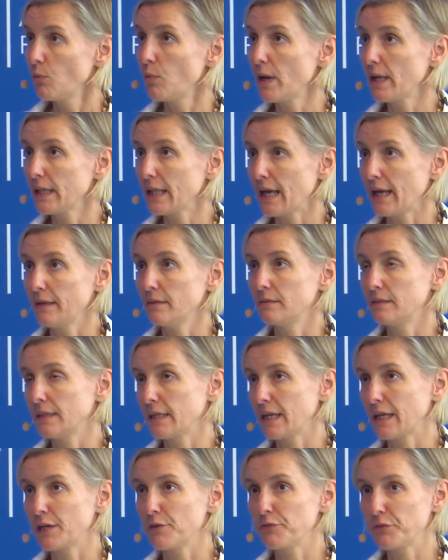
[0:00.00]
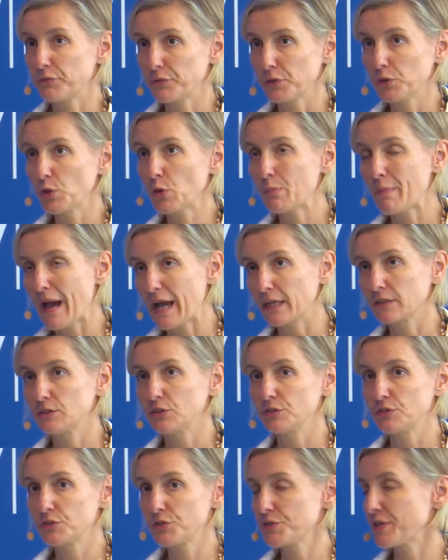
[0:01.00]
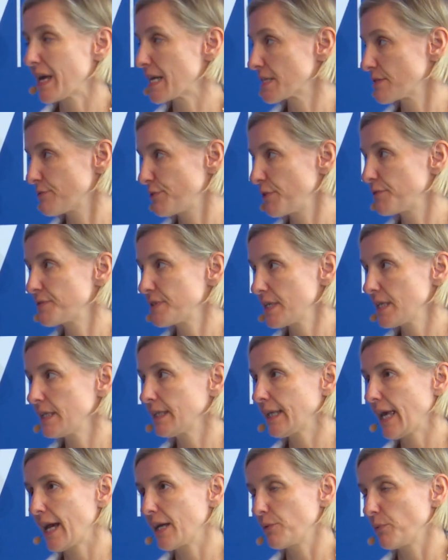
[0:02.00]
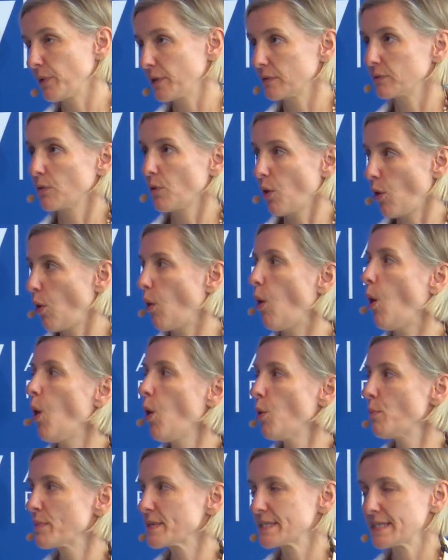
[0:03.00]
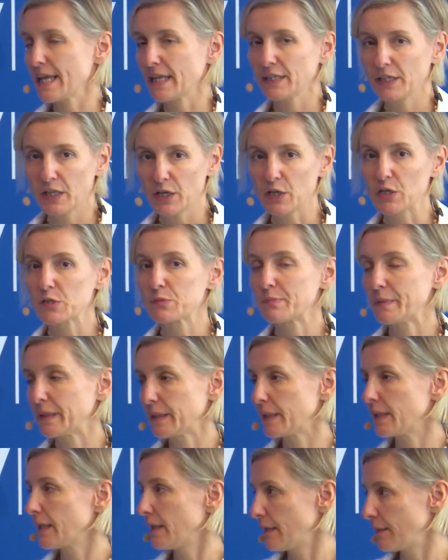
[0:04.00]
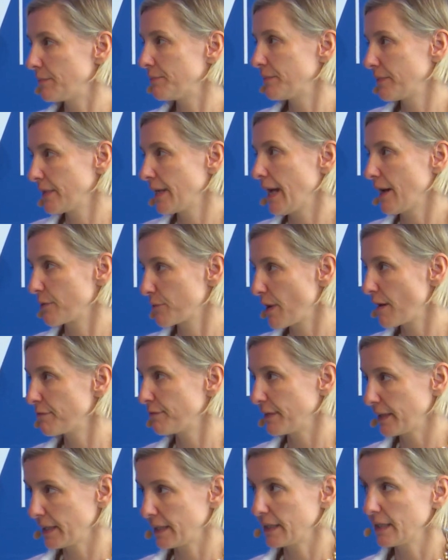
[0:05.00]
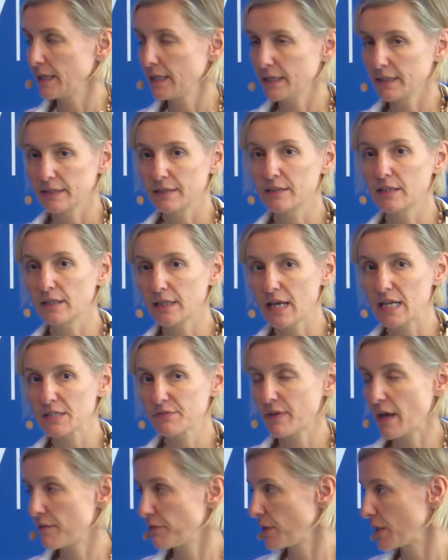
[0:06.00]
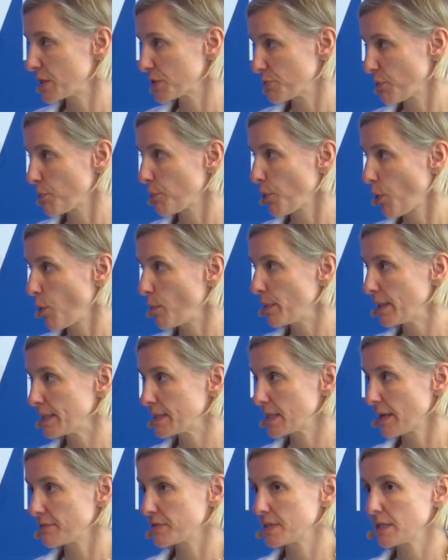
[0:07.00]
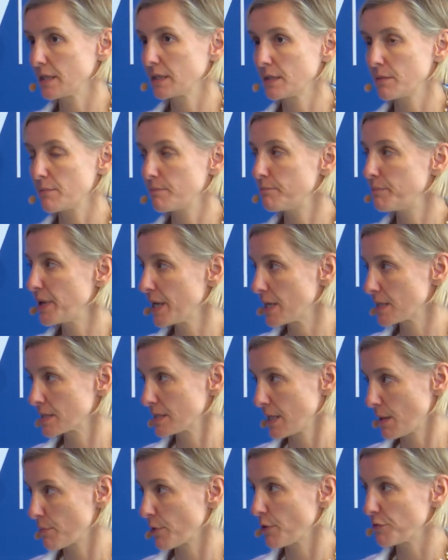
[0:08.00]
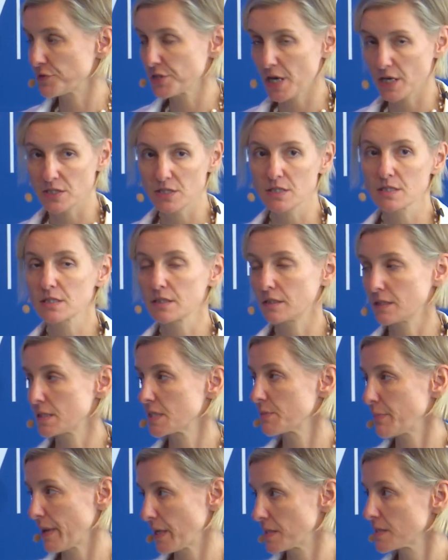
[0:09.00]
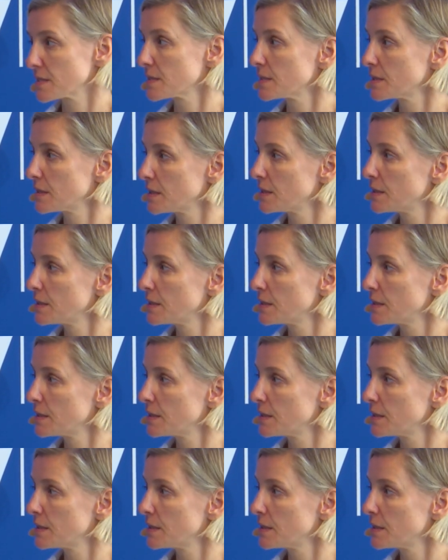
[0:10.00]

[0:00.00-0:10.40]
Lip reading: Well, I think kind of if you look back to 2015, we're almost 10 years, but roughly the last 5 years, we probably have seen the biggest number of changes in this space.